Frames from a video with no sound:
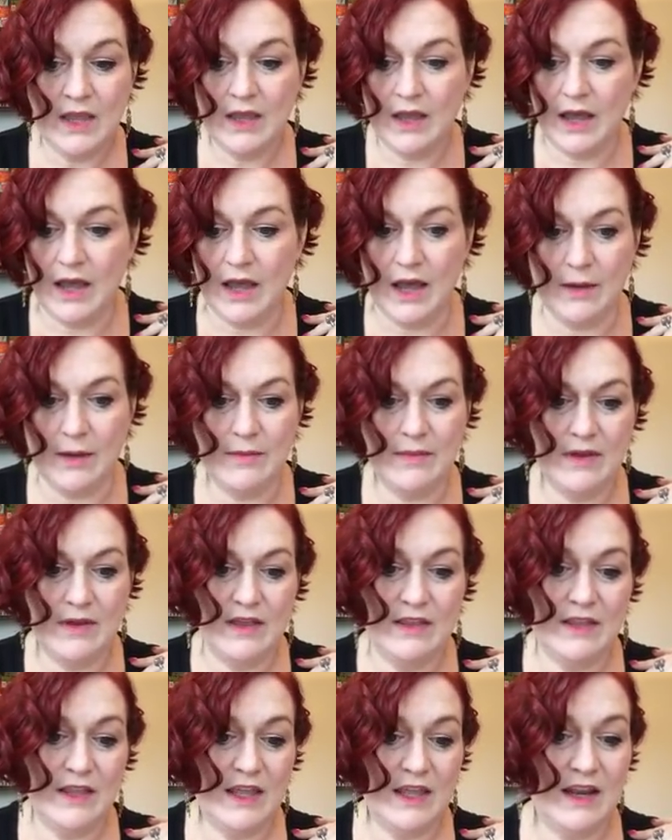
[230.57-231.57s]
Um,
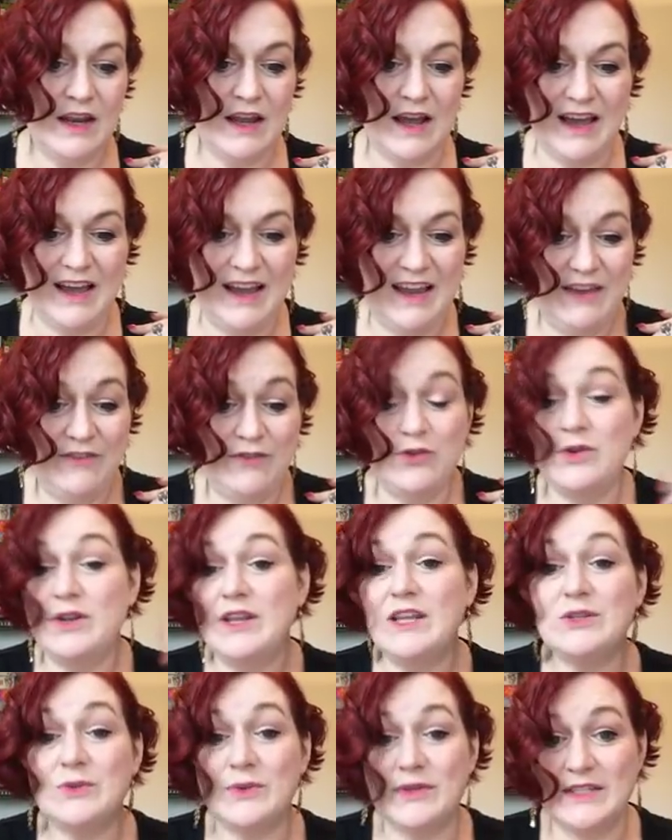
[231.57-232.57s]
and then if you
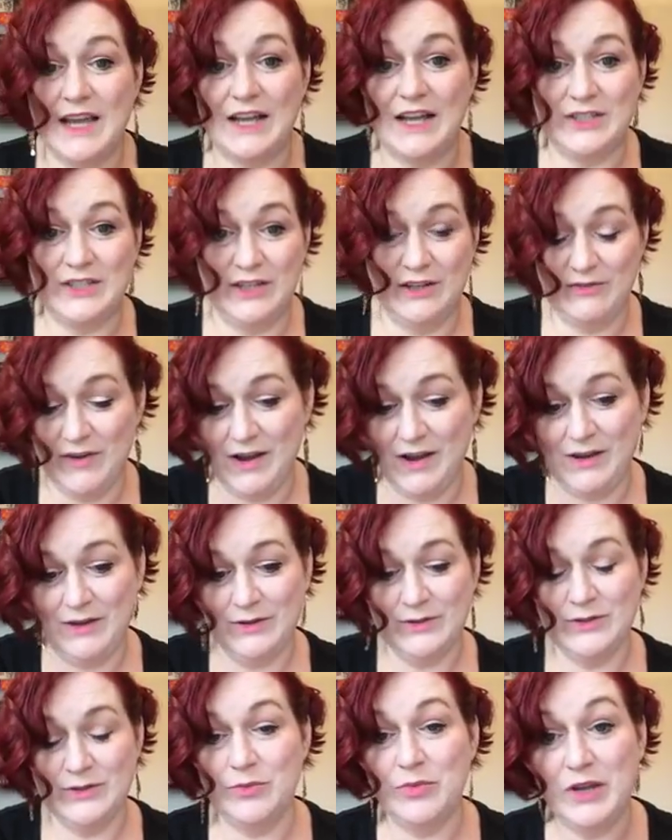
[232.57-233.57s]
need to attach any
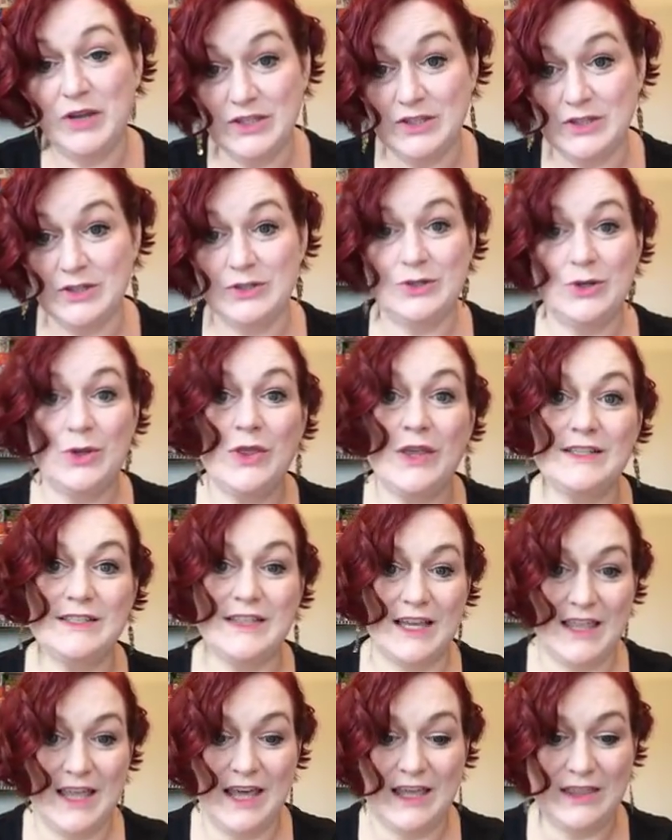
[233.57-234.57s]
files or pictures or things
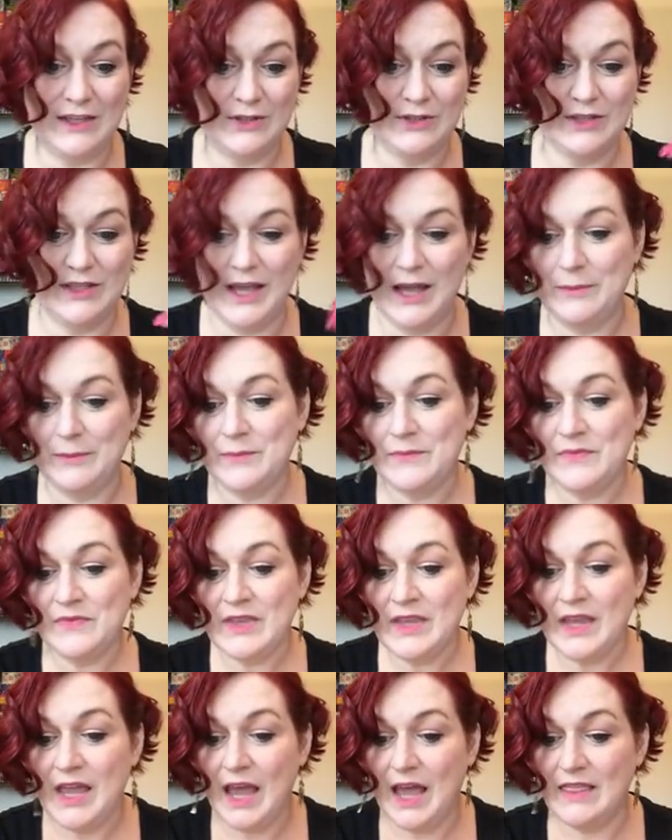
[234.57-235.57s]
like that, there's that.
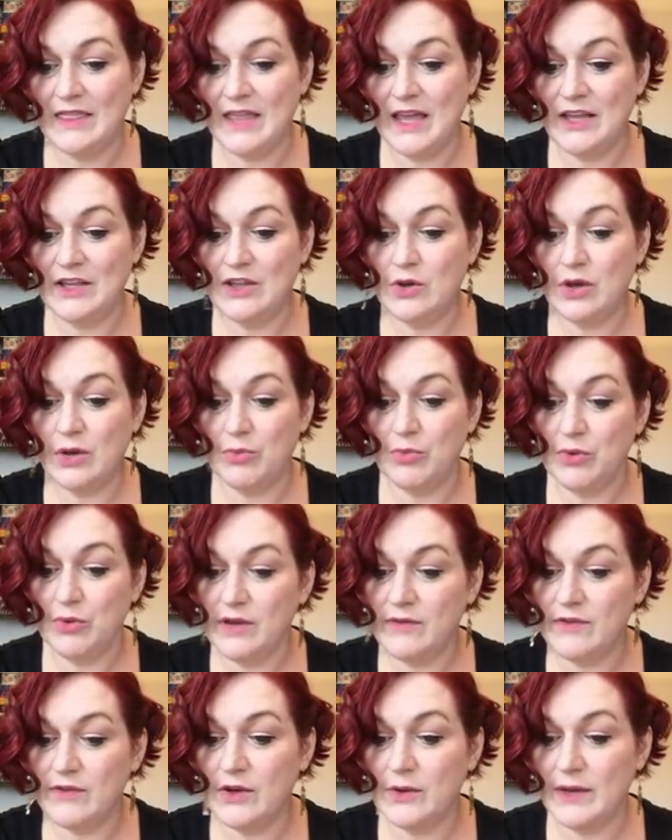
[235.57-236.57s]
And then you can
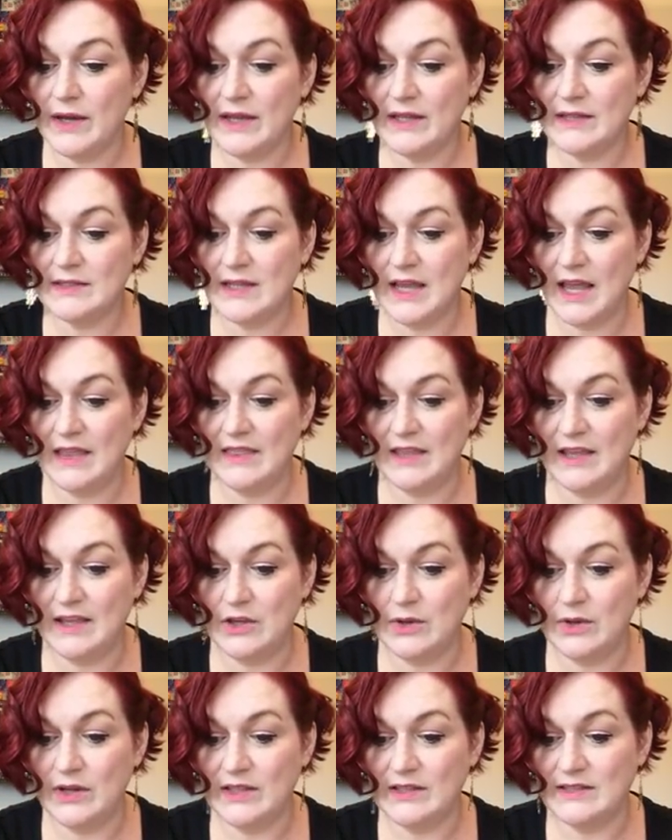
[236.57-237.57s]
preview it and then
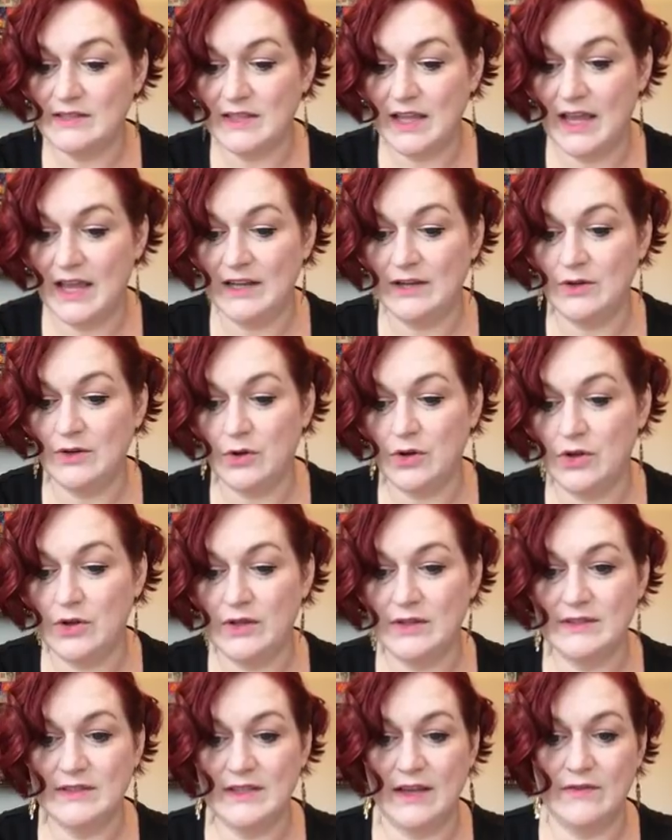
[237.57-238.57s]
you can send or you
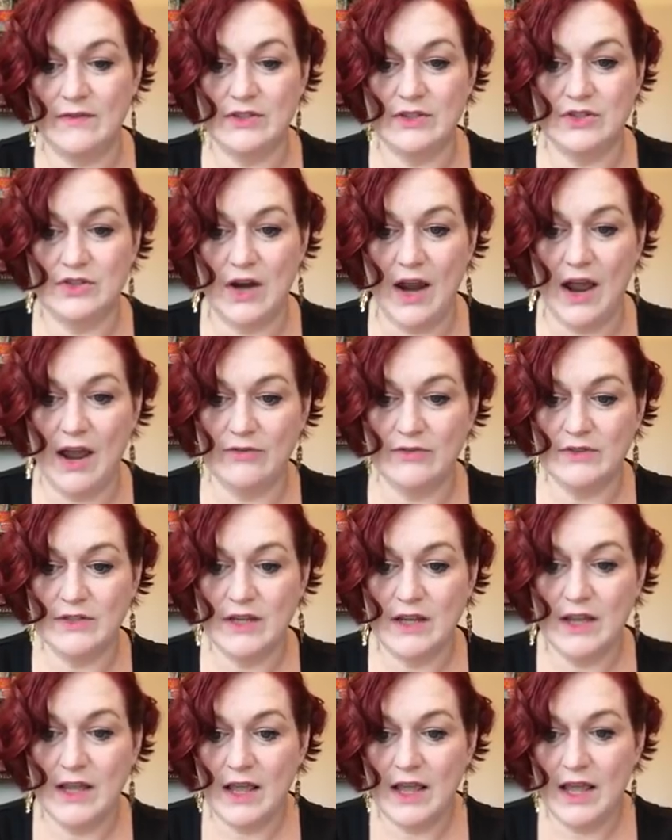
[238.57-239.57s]
can save as draft.
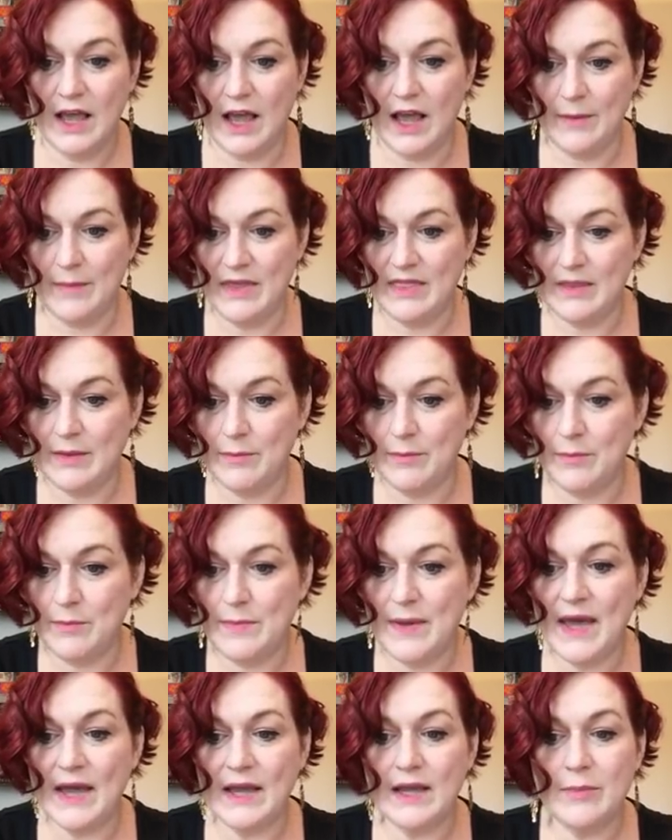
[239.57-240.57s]
Um, and then
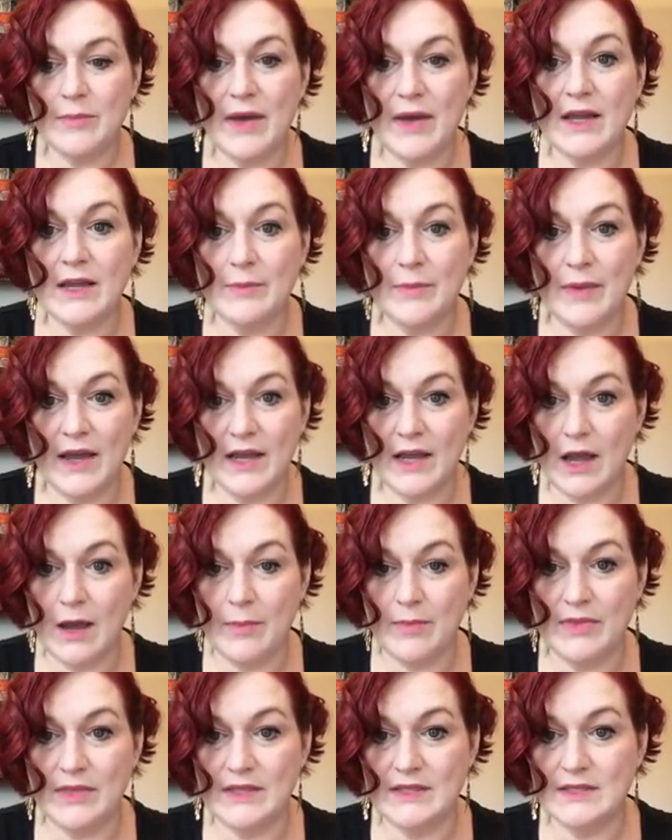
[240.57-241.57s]
back, back, back up
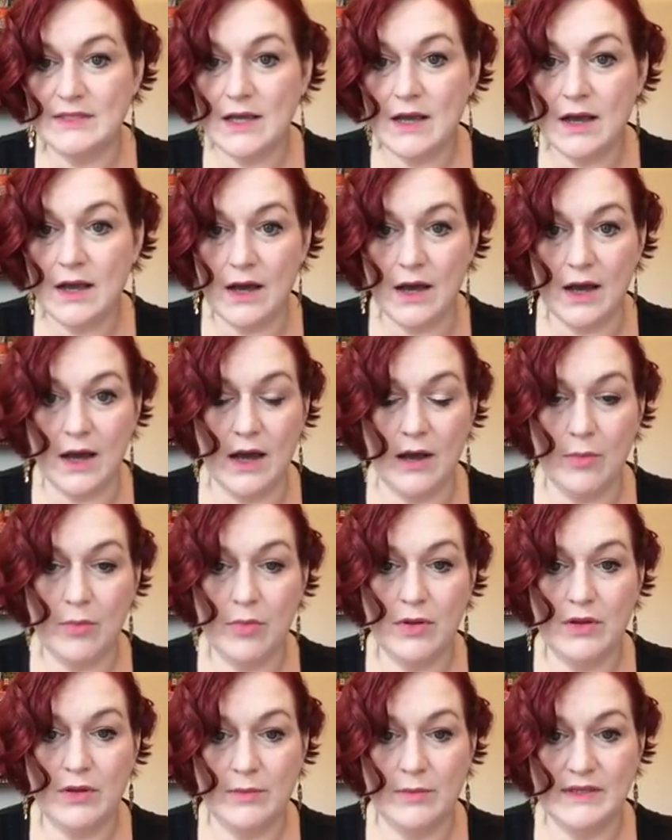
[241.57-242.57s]
at the top,
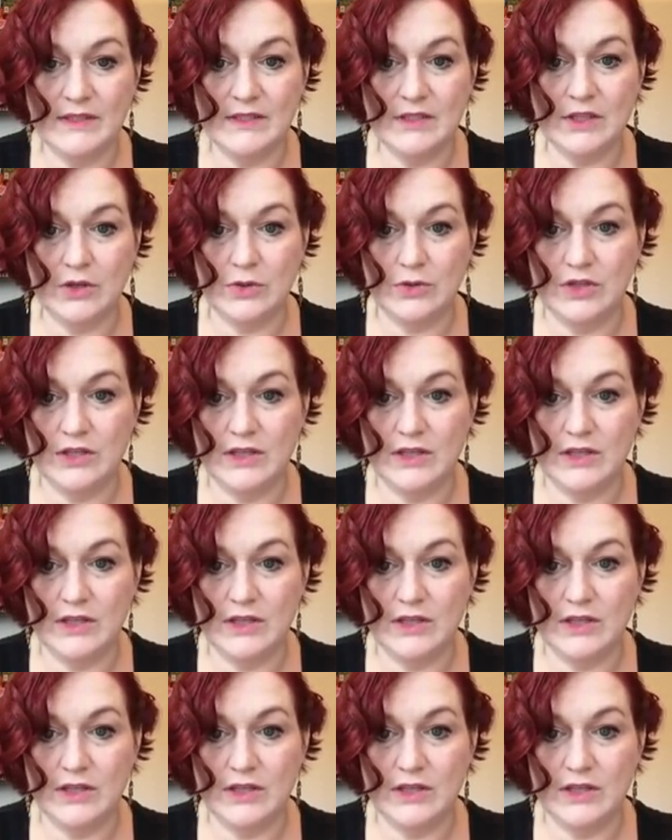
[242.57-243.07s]
let me scoot you